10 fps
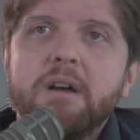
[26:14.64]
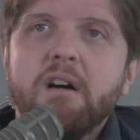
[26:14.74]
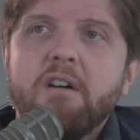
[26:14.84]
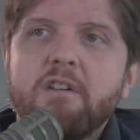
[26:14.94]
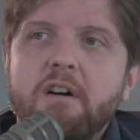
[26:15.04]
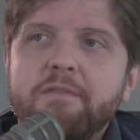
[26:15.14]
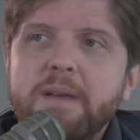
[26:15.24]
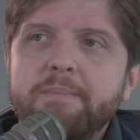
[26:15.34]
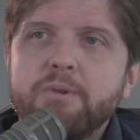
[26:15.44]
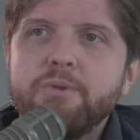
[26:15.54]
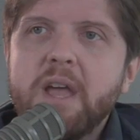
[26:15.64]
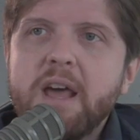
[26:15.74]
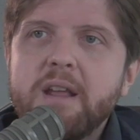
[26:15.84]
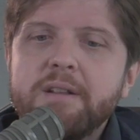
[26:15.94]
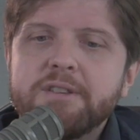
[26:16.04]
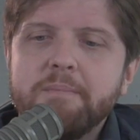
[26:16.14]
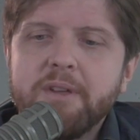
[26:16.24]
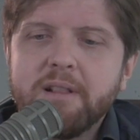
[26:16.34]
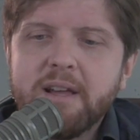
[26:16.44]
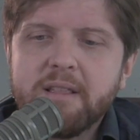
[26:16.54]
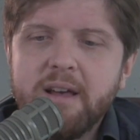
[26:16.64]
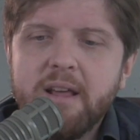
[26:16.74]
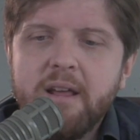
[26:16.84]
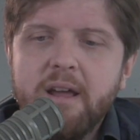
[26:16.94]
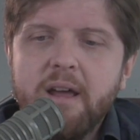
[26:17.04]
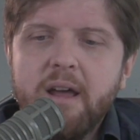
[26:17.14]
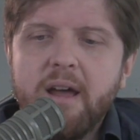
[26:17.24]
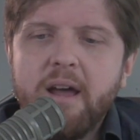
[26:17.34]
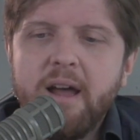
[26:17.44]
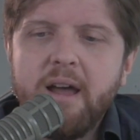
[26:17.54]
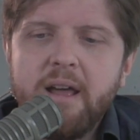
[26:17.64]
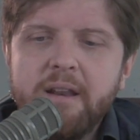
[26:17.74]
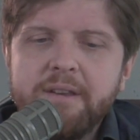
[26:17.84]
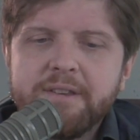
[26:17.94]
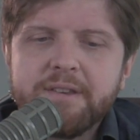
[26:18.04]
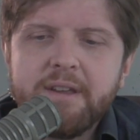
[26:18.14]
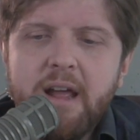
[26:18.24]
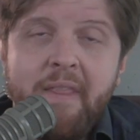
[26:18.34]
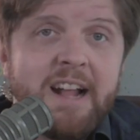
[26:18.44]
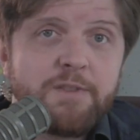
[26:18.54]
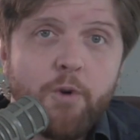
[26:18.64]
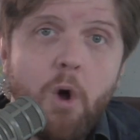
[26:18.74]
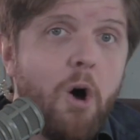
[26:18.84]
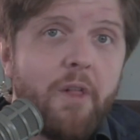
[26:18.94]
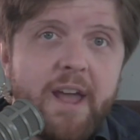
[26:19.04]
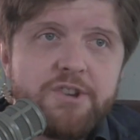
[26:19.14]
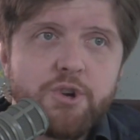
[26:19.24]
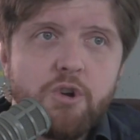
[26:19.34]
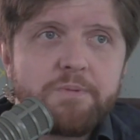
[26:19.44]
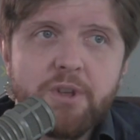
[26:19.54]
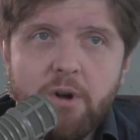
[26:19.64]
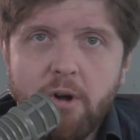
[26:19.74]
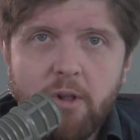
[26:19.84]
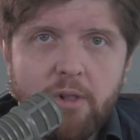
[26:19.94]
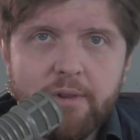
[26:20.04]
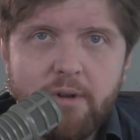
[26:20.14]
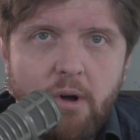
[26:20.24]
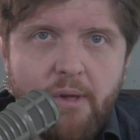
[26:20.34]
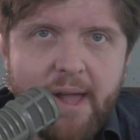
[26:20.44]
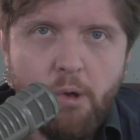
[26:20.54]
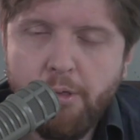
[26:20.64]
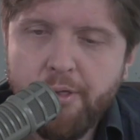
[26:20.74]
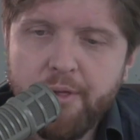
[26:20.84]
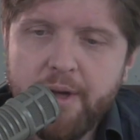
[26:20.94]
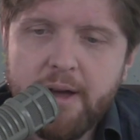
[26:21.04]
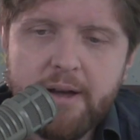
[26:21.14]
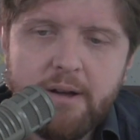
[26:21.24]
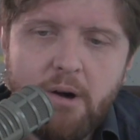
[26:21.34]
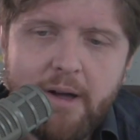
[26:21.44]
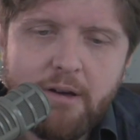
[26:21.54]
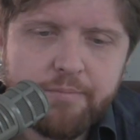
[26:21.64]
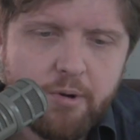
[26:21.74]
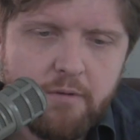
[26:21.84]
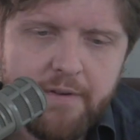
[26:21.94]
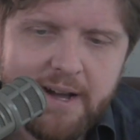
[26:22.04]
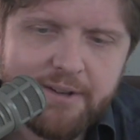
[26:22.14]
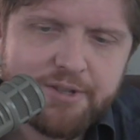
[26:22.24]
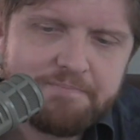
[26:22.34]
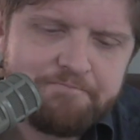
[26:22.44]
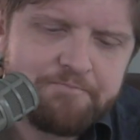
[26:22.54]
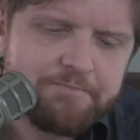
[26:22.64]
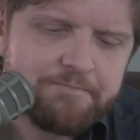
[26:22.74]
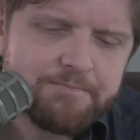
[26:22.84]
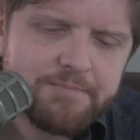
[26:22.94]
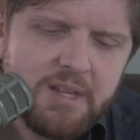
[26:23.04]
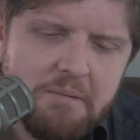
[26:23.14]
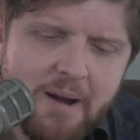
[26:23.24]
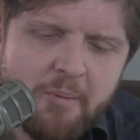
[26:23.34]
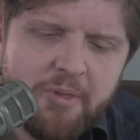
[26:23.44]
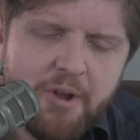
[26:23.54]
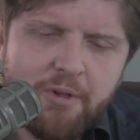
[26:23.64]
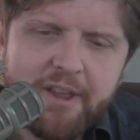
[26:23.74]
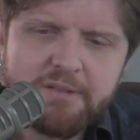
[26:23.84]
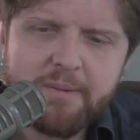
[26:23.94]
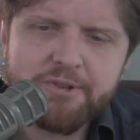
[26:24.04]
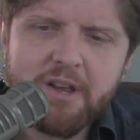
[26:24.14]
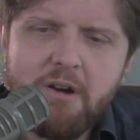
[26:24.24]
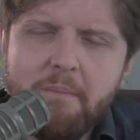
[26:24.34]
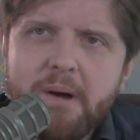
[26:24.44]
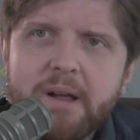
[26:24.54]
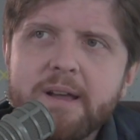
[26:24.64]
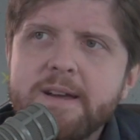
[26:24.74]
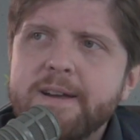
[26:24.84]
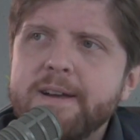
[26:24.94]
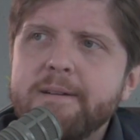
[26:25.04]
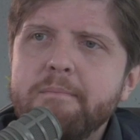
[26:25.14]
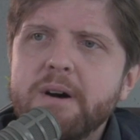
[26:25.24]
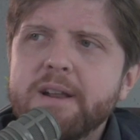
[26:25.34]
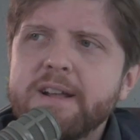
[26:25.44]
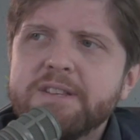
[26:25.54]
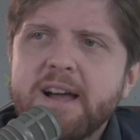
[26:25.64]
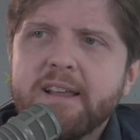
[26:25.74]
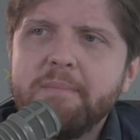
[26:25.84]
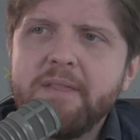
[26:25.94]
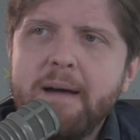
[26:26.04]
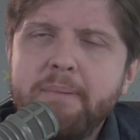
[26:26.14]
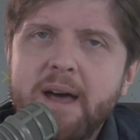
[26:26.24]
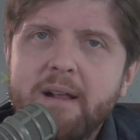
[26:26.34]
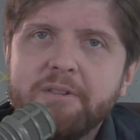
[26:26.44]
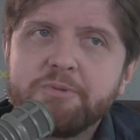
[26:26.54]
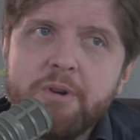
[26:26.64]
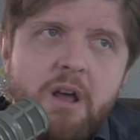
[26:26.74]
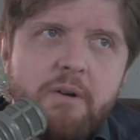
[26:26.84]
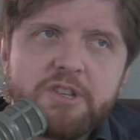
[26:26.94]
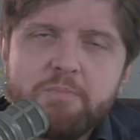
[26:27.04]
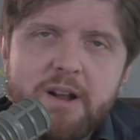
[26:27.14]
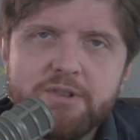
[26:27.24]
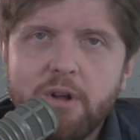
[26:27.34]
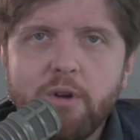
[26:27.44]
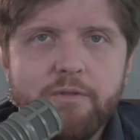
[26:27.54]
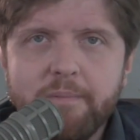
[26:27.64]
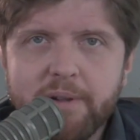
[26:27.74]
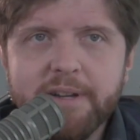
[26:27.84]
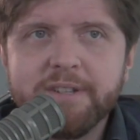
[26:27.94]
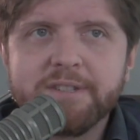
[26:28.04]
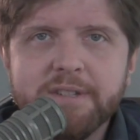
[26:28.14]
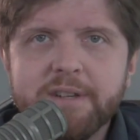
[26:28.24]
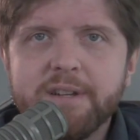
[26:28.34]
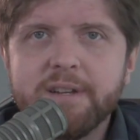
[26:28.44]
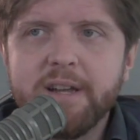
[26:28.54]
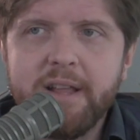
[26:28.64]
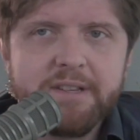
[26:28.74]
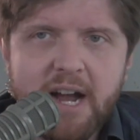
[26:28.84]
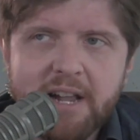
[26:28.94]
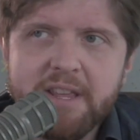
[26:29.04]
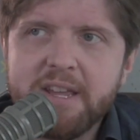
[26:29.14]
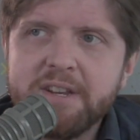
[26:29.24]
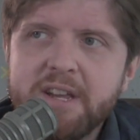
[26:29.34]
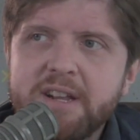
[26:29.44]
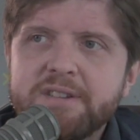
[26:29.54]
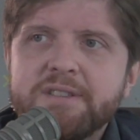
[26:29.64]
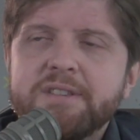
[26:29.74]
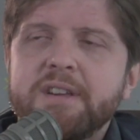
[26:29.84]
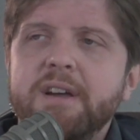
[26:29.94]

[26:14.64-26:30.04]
of, of people who get it, something like that. And and that's for all age groups and all all health uh, all health profiles. I remember in the early days people saying, "Oh, Buck, but it's not going to be that bad elsewhere." No, it spreads all over the place, and it's highly contagious.